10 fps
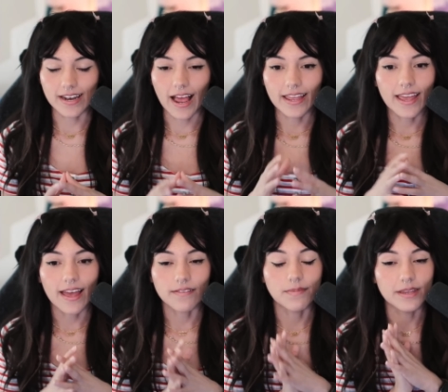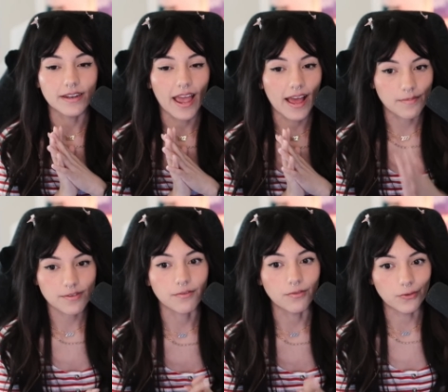and I have been
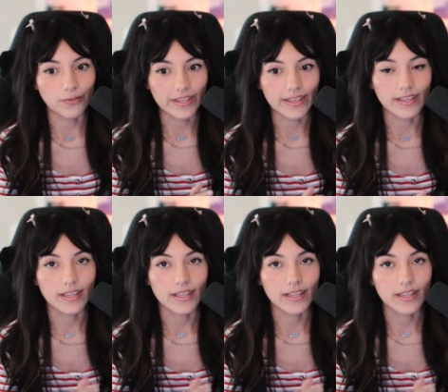absolutely